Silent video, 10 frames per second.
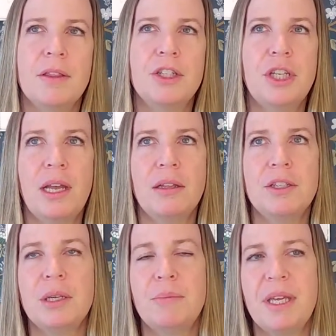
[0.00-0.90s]
the
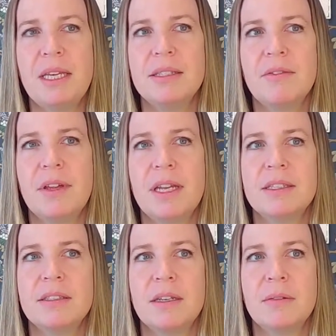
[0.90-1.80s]
challenging piece of it
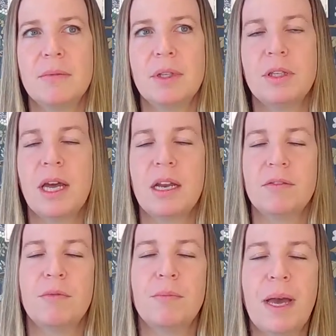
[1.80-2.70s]
is kind
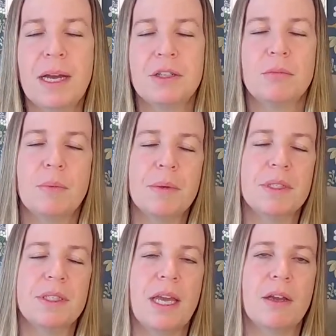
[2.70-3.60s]
of back to what we were
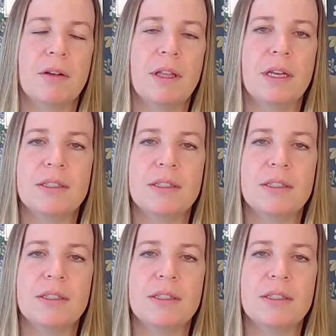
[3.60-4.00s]
saying earlier,